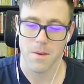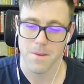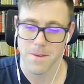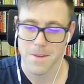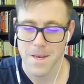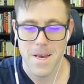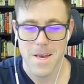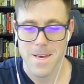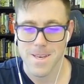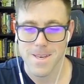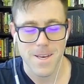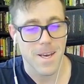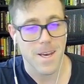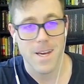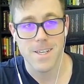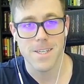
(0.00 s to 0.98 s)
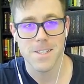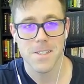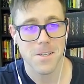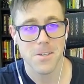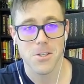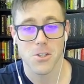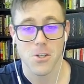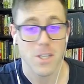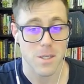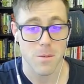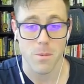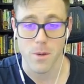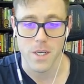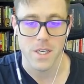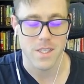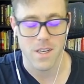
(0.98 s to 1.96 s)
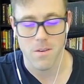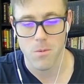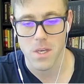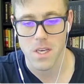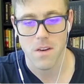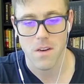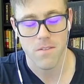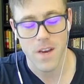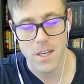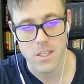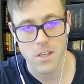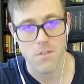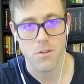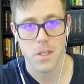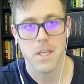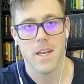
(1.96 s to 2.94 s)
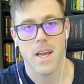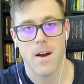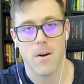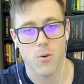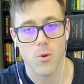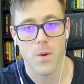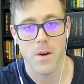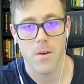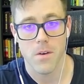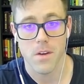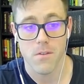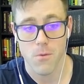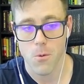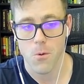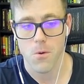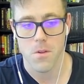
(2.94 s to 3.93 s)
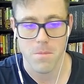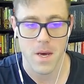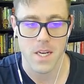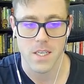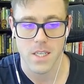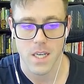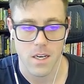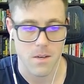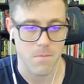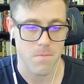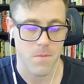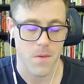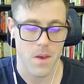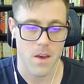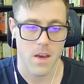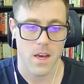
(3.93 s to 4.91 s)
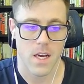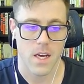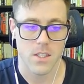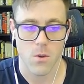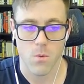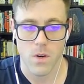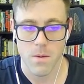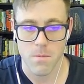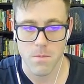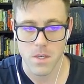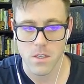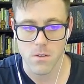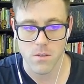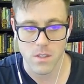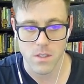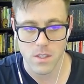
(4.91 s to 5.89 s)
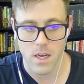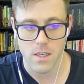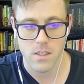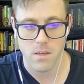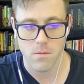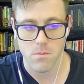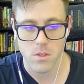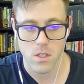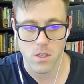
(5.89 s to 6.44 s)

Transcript: it, it does illustrate the point that we can effectively now query for the metadata. And so what I'm going to do instead is I'm just going to create